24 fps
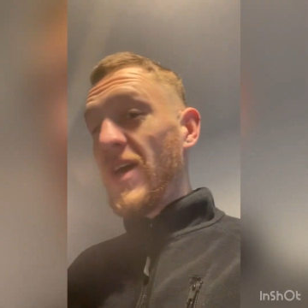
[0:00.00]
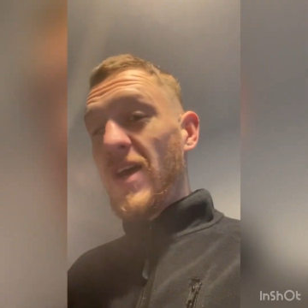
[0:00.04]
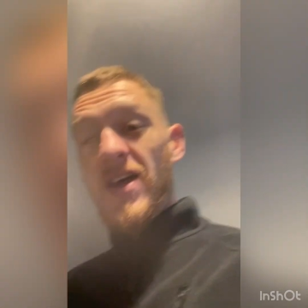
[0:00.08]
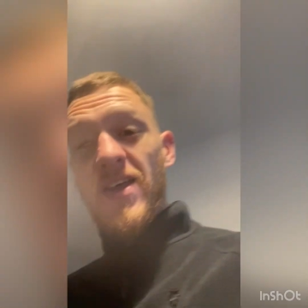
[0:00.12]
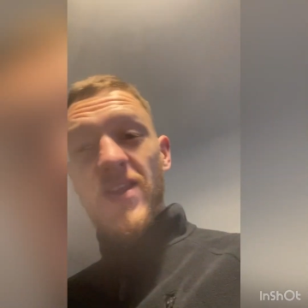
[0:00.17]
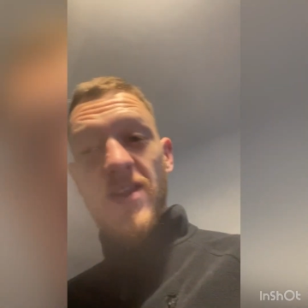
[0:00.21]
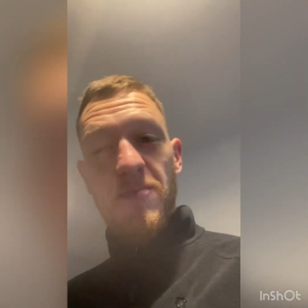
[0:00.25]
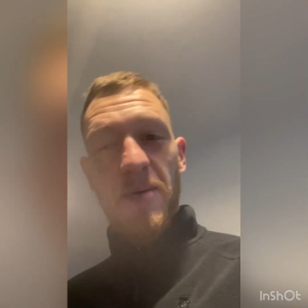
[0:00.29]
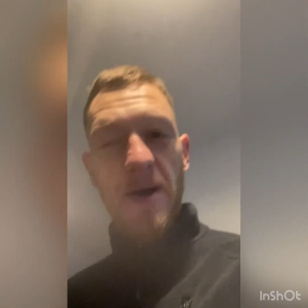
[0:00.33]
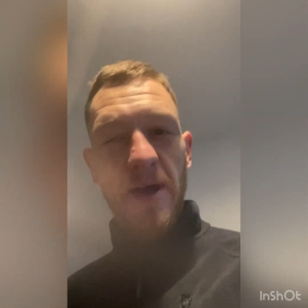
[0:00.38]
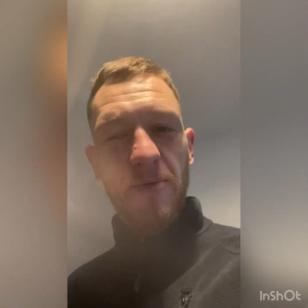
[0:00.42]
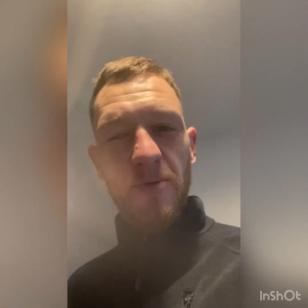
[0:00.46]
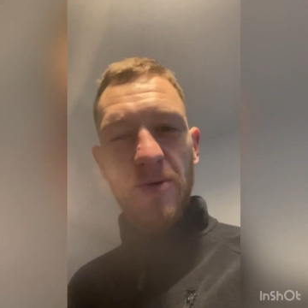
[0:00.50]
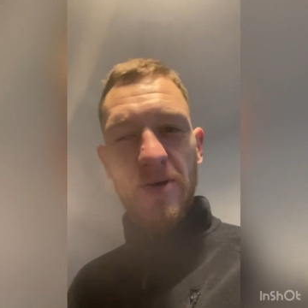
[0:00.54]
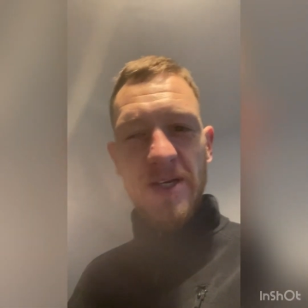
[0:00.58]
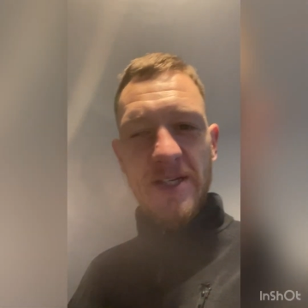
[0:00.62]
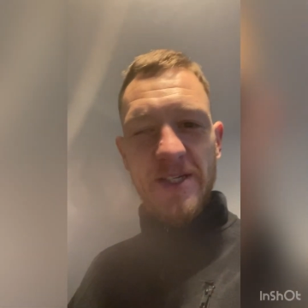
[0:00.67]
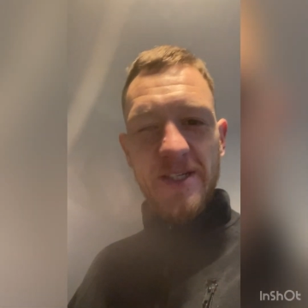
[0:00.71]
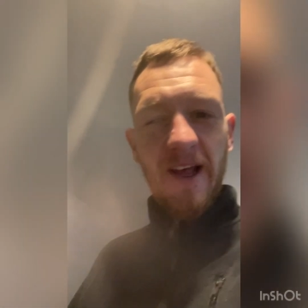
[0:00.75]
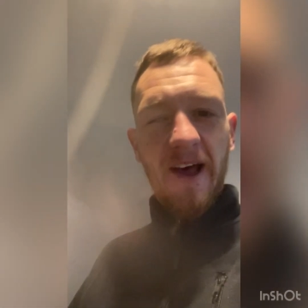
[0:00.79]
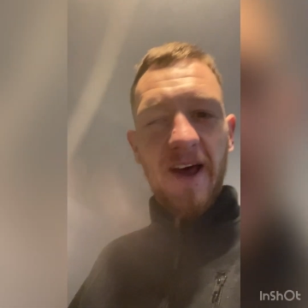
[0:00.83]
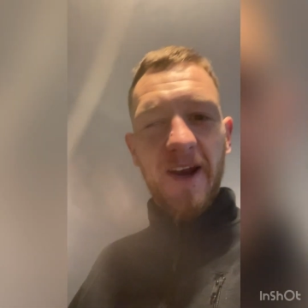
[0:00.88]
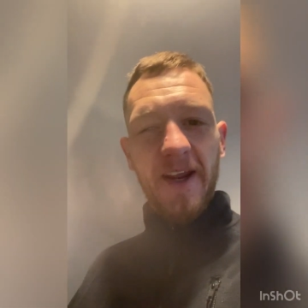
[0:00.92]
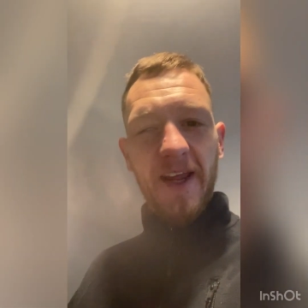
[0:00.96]
the bike wouldn't
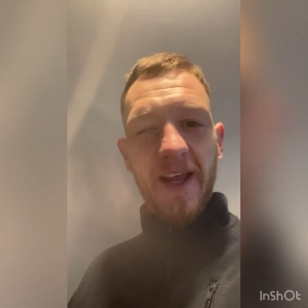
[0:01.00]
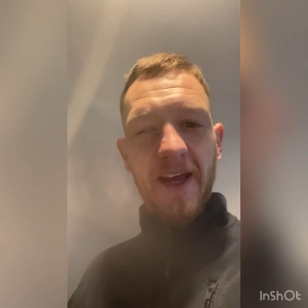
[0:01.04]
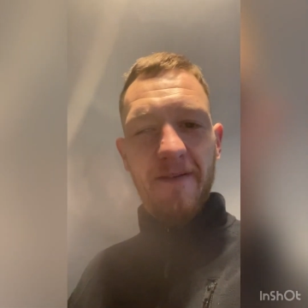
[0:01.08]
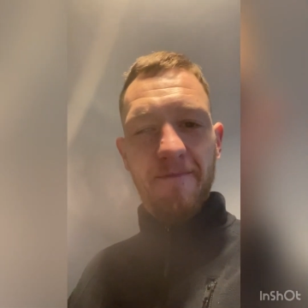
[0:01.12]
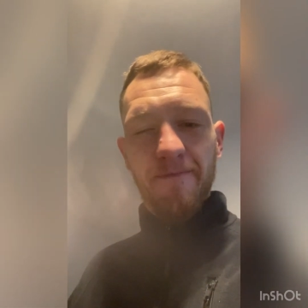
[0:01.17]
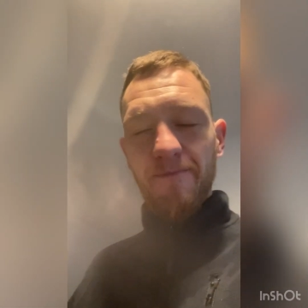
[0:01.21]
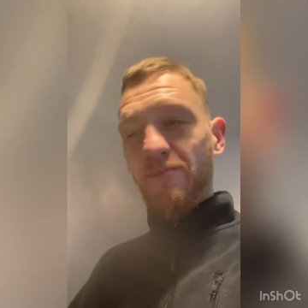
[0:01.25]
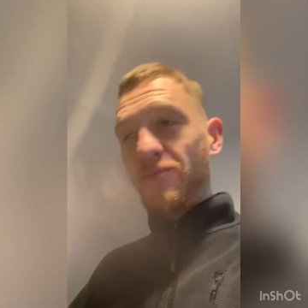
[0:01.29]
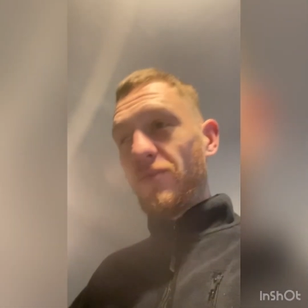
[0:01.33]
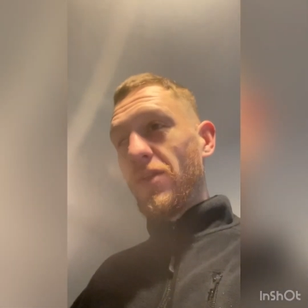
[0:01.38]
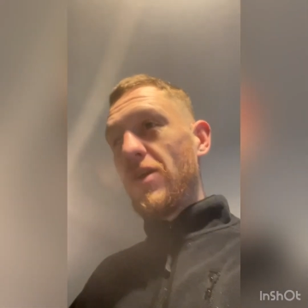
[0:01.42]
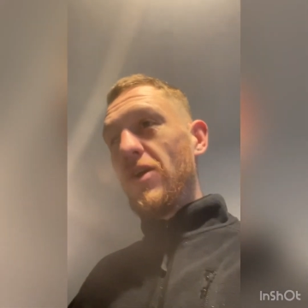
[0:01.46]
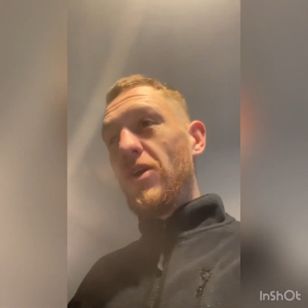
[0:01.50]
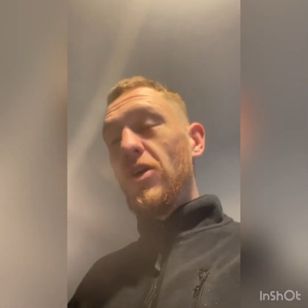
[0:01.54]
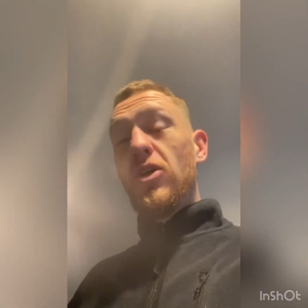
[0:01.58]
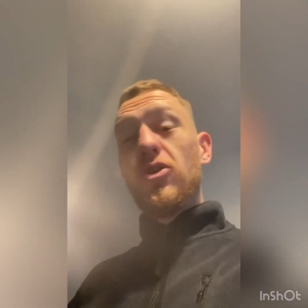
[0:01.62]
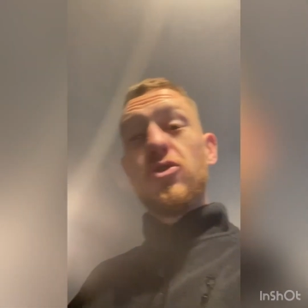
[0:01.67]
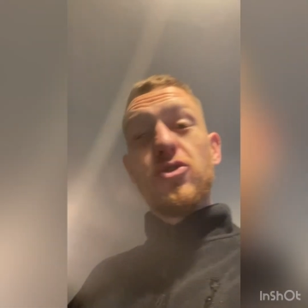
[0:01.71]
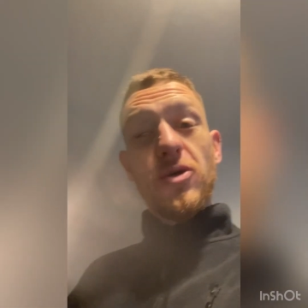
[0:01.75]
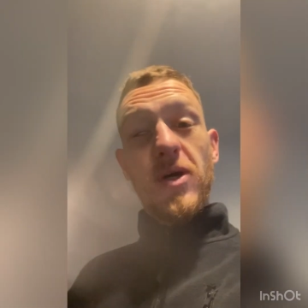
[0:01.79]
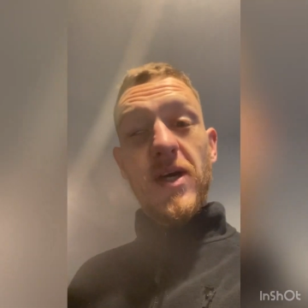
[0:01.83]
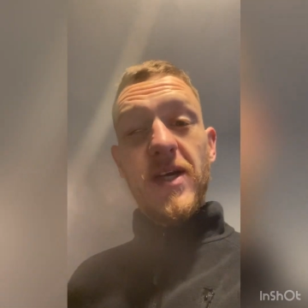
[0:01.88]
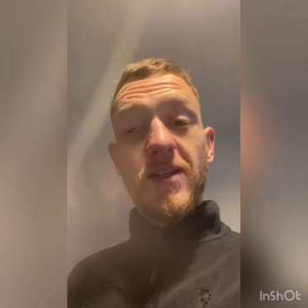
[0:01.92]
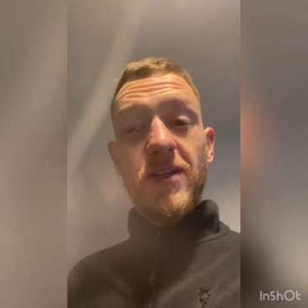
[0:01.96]
start again.
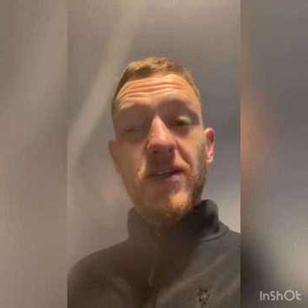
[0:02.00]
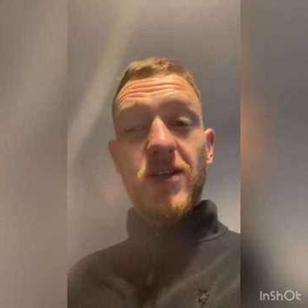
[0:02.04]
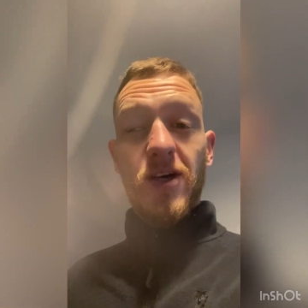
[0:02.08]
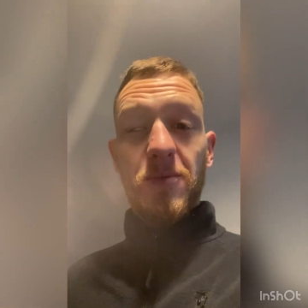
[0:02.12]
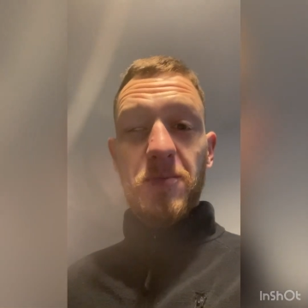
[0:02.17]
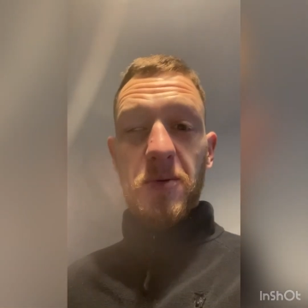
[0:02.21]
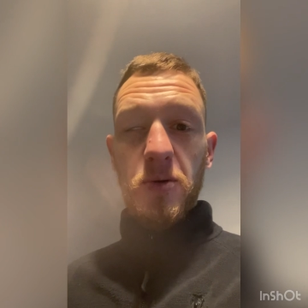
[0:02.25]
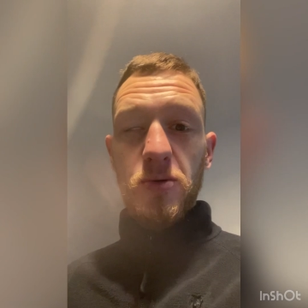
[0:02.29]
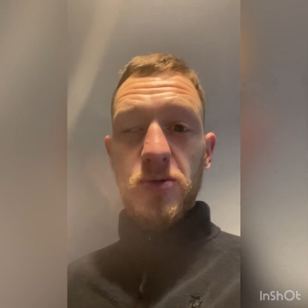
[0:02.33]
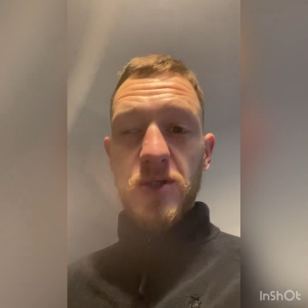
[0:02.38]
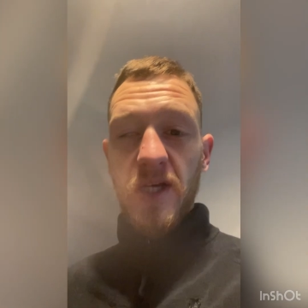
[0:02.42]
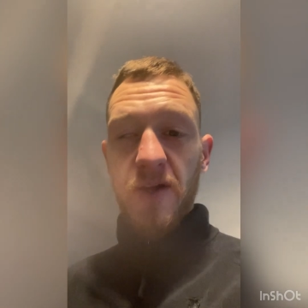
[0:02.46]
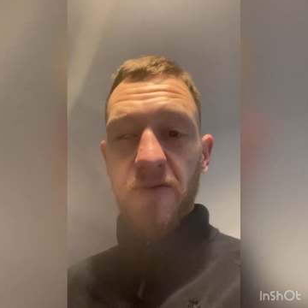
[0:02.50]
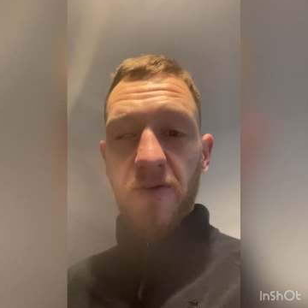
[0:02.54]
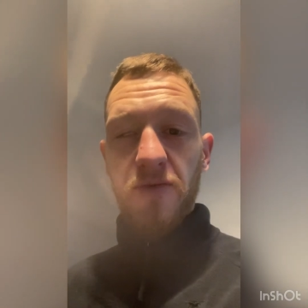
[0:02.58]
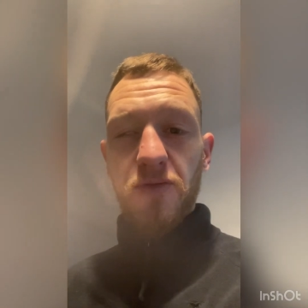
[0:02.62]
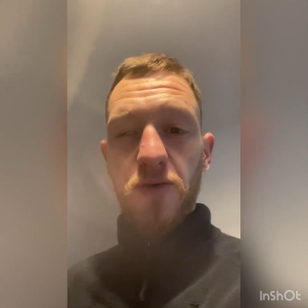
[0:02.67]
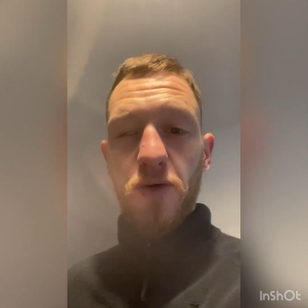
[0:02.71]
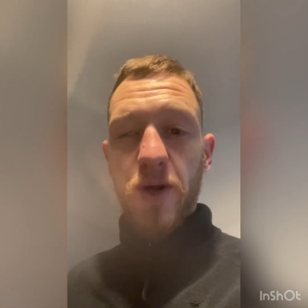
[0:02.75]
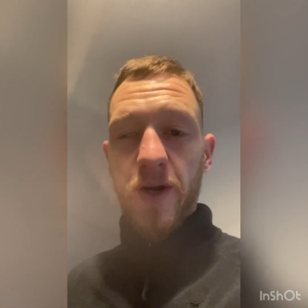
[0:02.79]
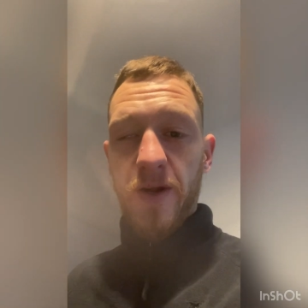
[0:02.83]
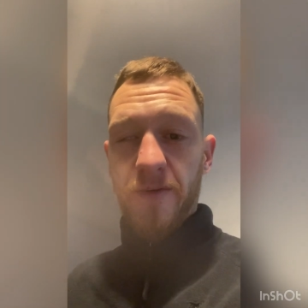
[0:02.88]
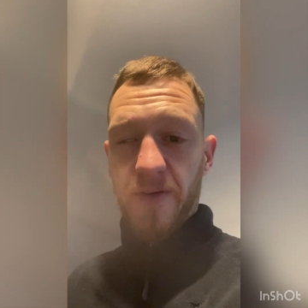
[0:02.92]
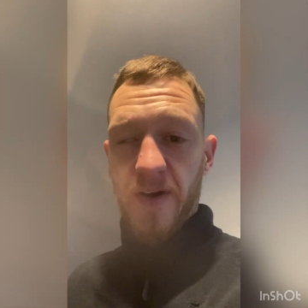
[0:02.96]
So I was there for
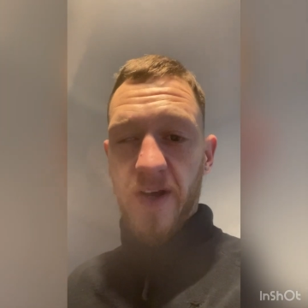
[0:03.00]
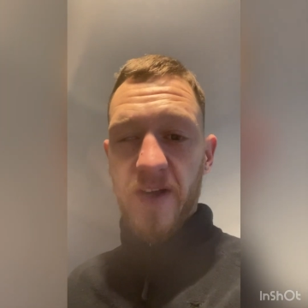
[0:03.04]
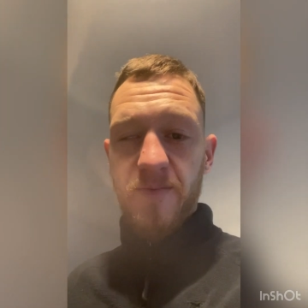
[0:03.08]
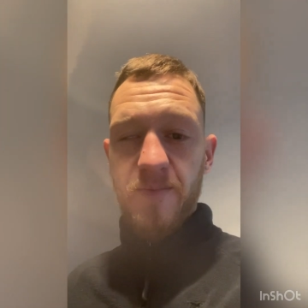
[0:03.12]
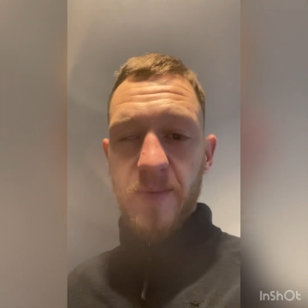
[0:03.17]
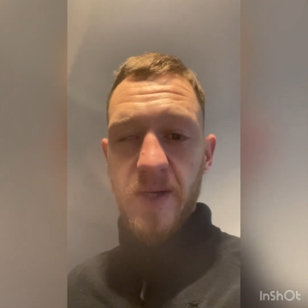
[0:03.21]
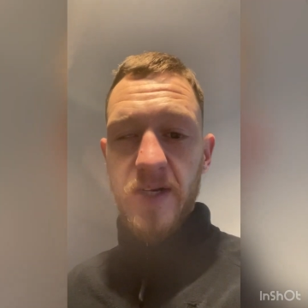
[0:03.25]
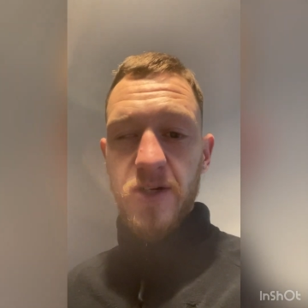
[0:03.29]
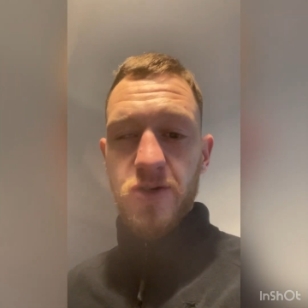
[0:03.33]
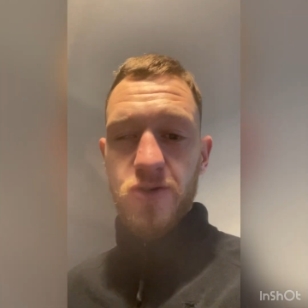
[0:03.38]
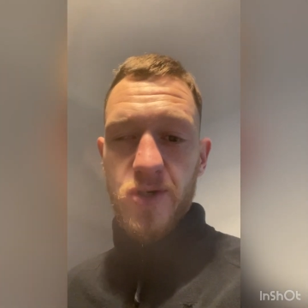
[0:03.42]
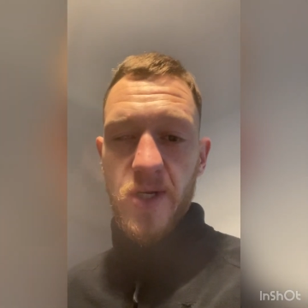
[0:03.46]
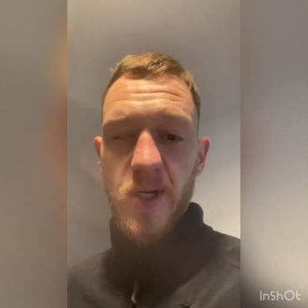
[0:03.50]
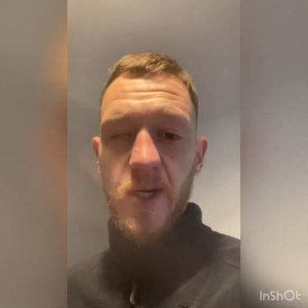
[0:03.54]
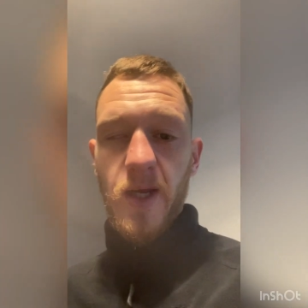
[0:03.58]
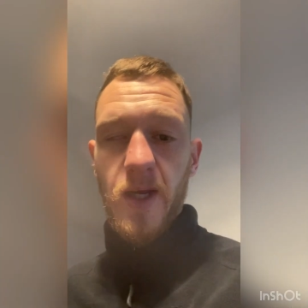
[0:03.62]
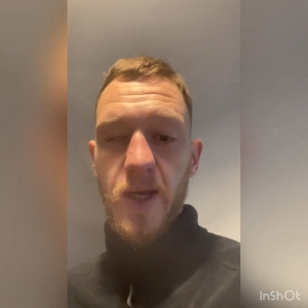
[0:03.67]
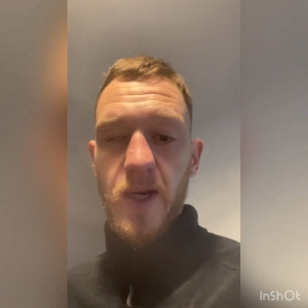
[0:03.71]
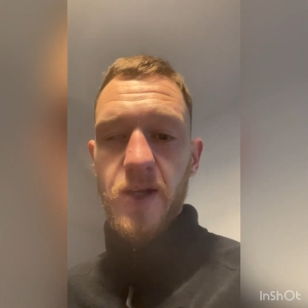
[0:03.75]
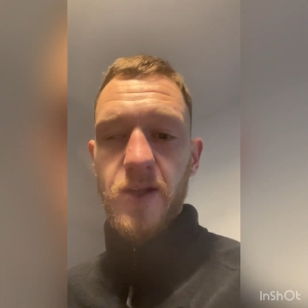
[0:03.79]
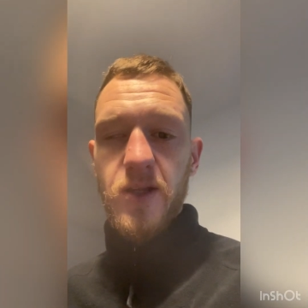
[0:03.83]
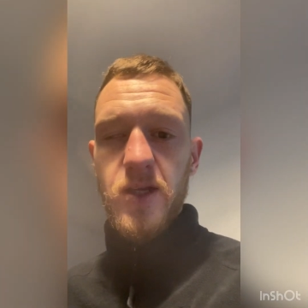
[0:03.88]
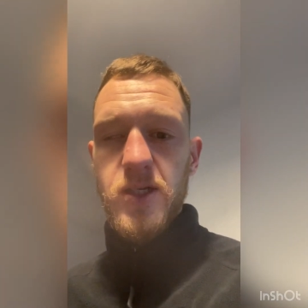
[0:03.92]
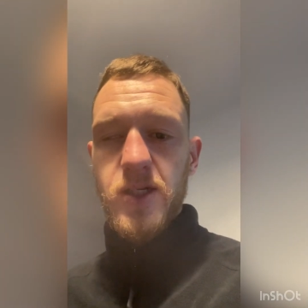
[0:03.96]
45 minutes trying to
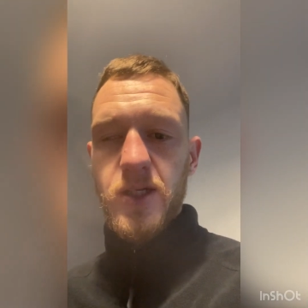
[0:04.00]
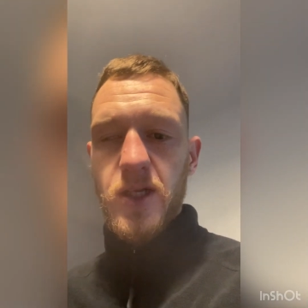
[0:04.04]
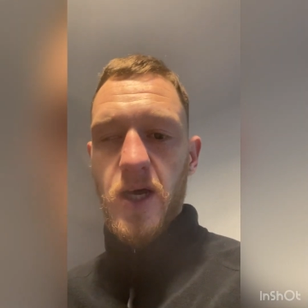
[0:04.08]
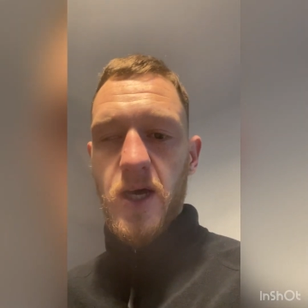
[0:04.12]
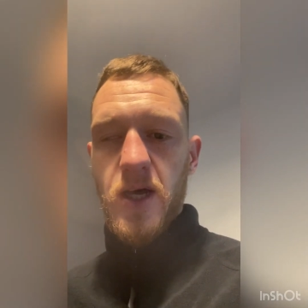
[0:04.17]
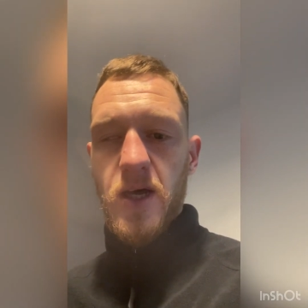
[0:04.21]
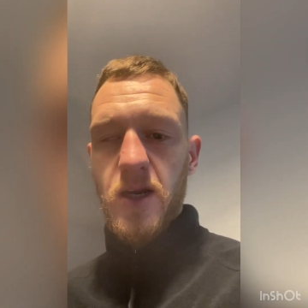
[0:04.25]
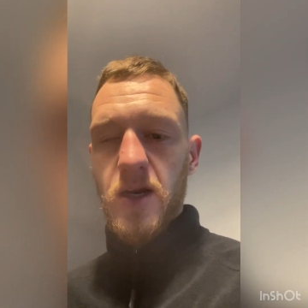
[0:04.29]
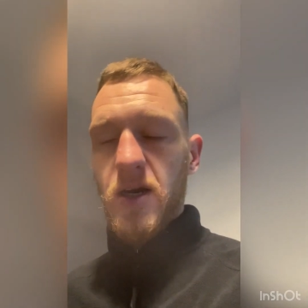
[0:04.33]
get it to start,